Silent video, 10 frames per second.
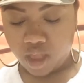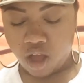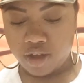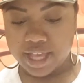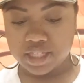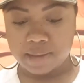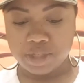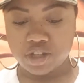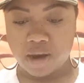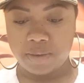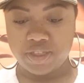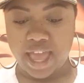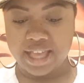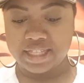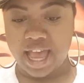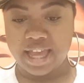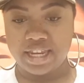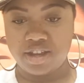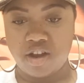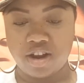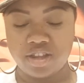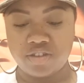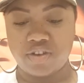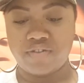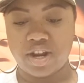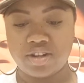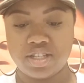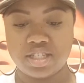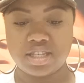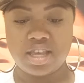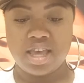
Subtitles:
Okay, so I'm going to start with the anxiety card in the reverse.